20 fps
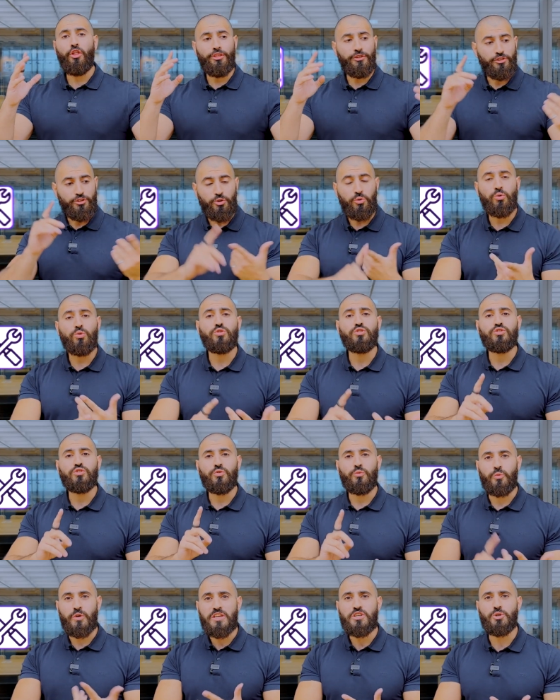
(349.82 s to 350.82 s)
the tools,
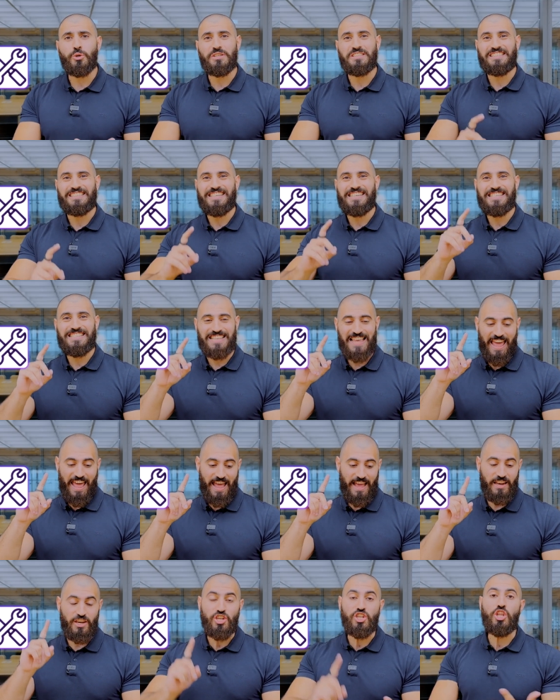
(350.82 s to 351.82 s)
resources,
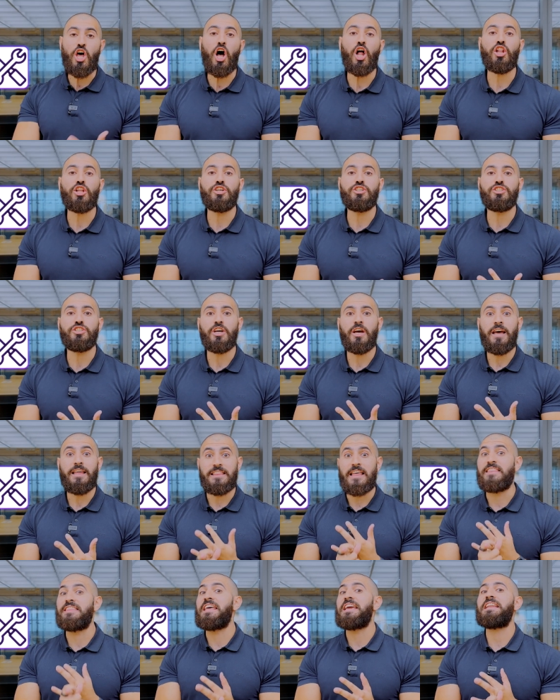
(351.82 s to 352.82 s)
and knowledge
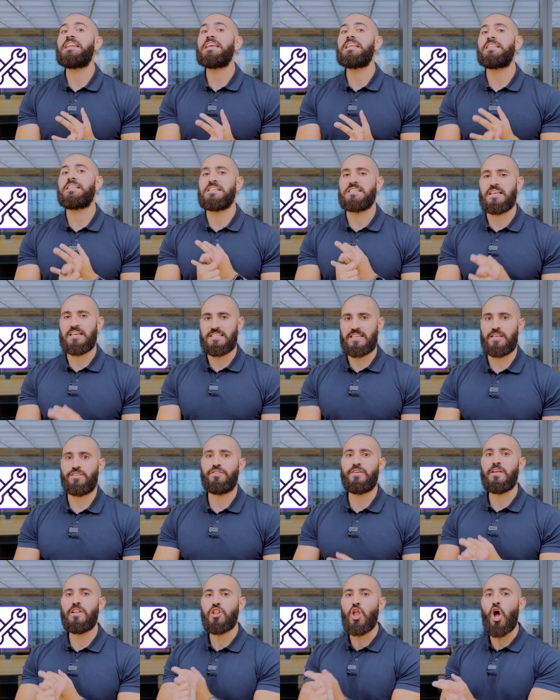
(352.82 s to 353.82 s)
that they need to
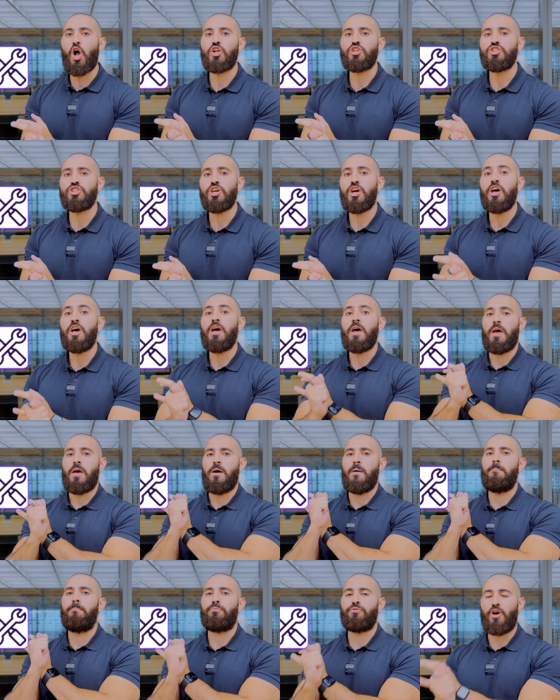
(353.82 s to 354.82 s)
successfully launch
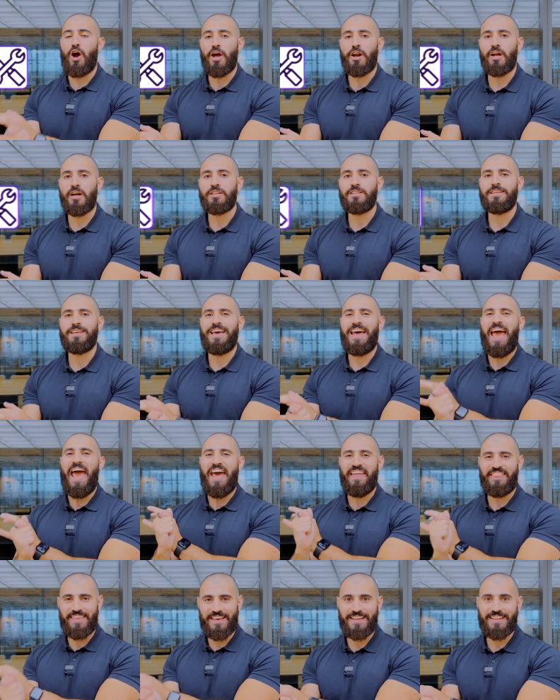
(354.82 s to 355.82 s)
a product
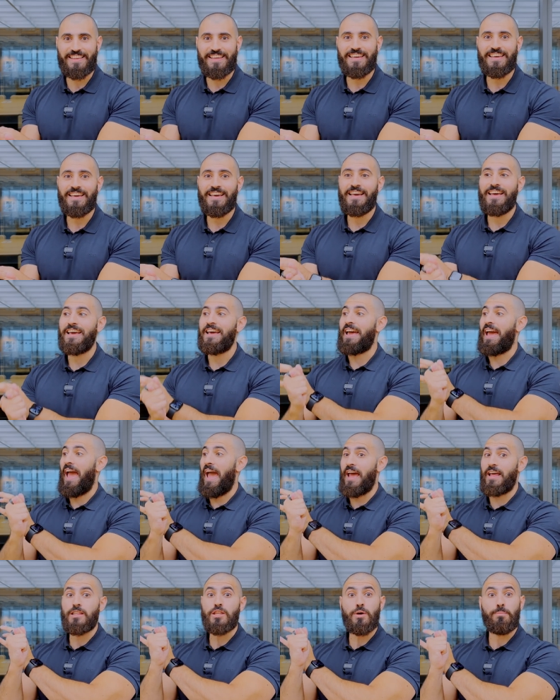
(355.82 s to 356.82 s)
ethically
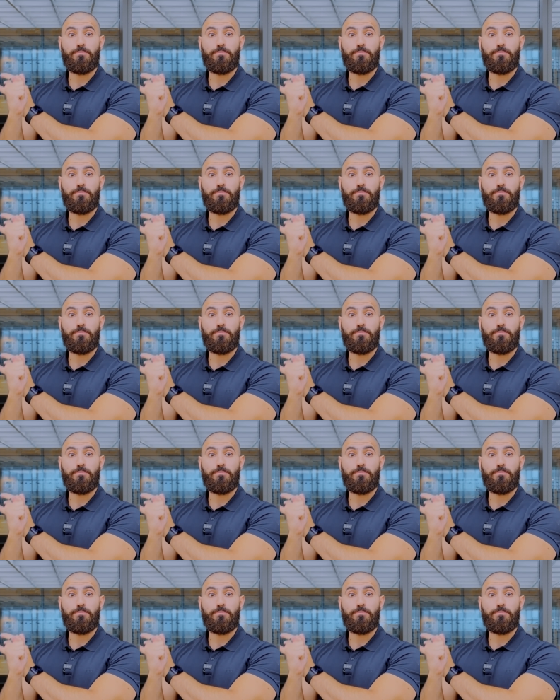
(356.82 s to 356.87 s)
and